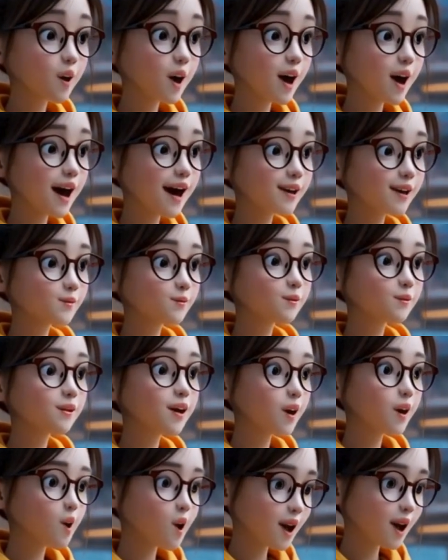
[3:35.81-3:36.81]
All
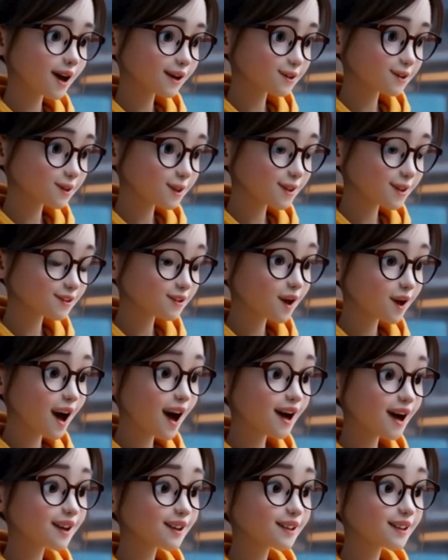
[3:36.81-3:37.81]
right, let's give
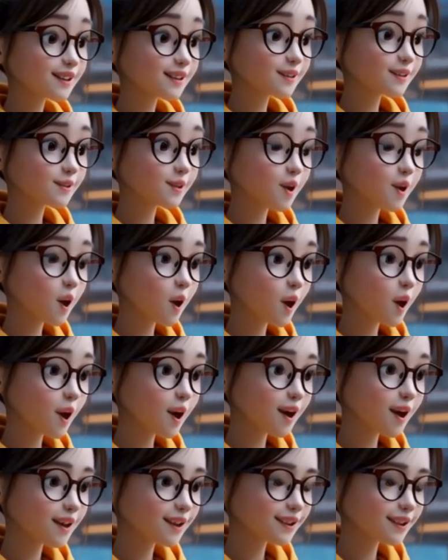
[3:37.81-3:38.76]
the leader some moves.